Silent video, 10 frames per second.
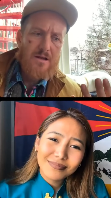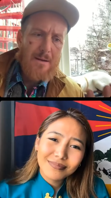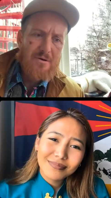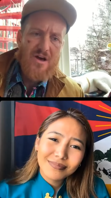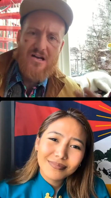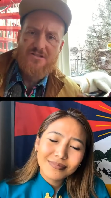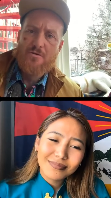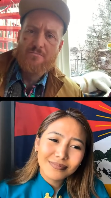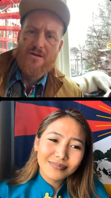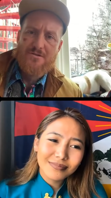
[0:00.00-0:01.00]
Speaker 1: empathize
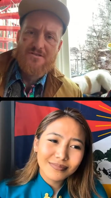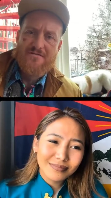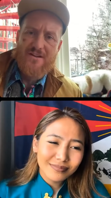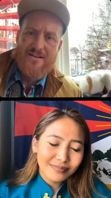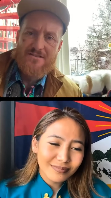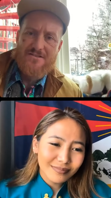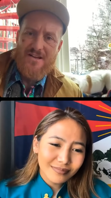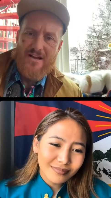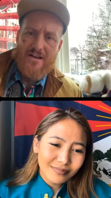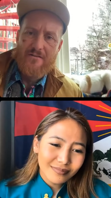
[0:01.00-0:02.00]
with people's
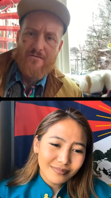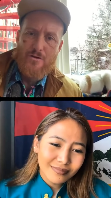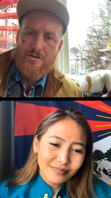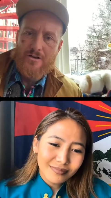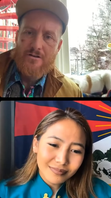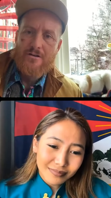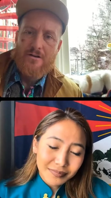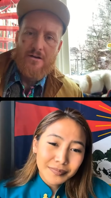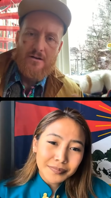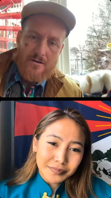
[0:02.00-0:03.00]
feelings and confusion
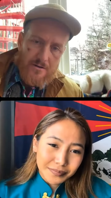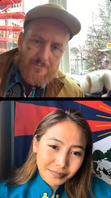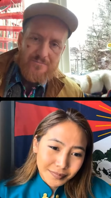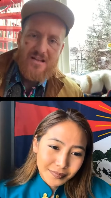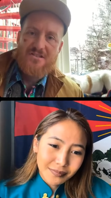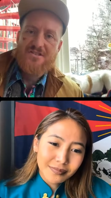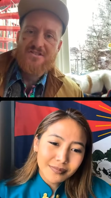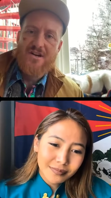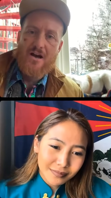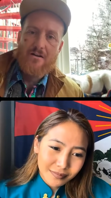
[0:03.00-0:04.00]
is a
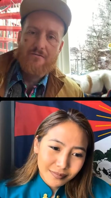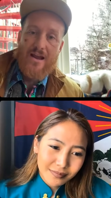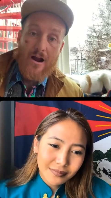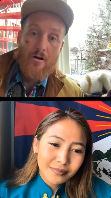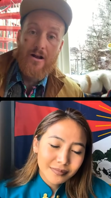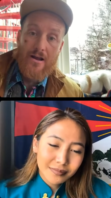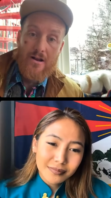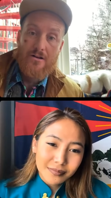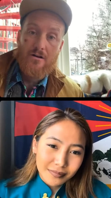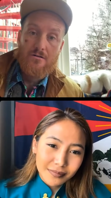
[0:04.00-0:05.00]
sign of caring in
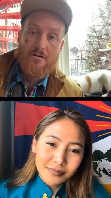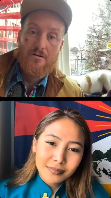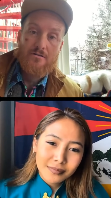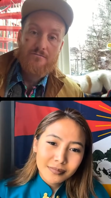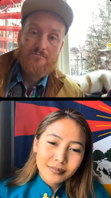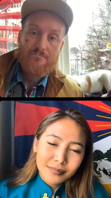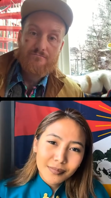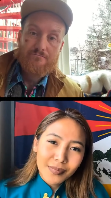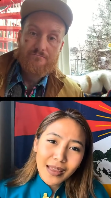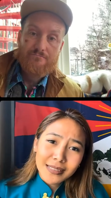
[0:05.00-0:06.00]
adulthood.
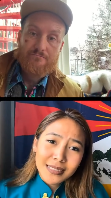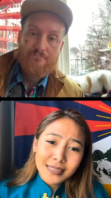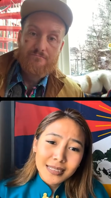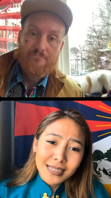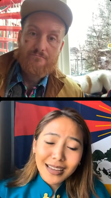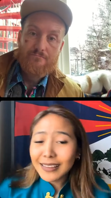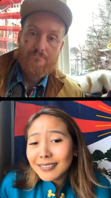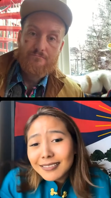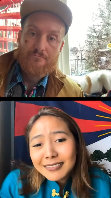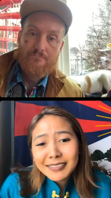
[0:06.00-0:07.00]
Speaker 2: Yes.
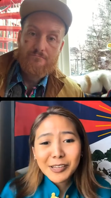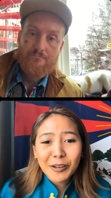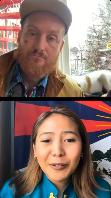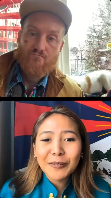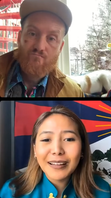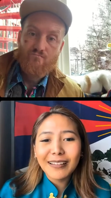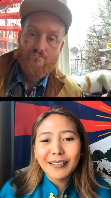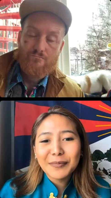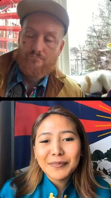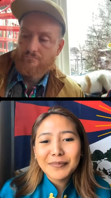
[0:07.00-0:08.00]
And, you know,
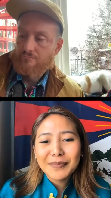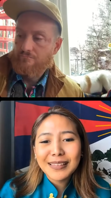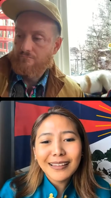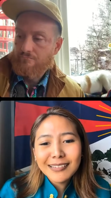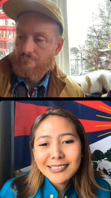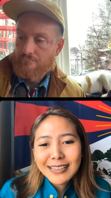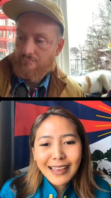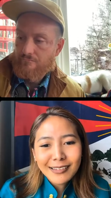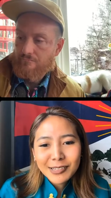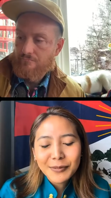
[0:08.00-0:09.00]
let us
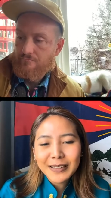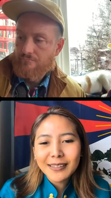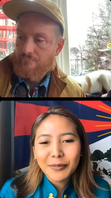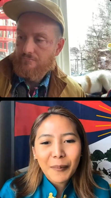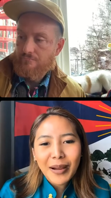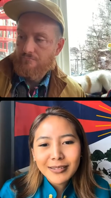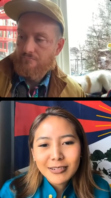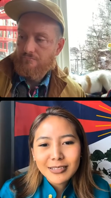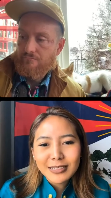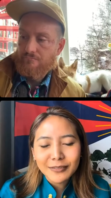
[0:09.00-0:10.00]
end with
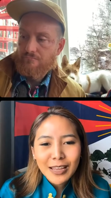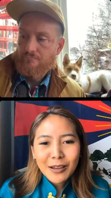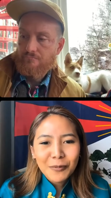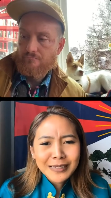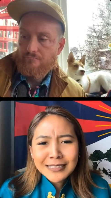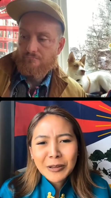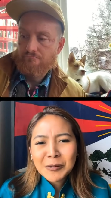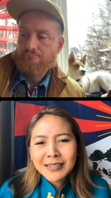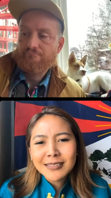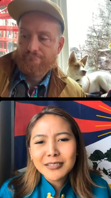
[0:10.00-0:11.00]
reminders of what His
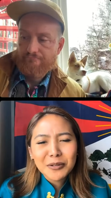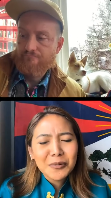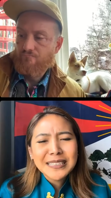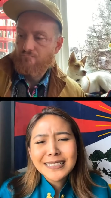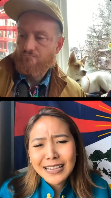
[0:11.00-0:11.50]
Holiness has always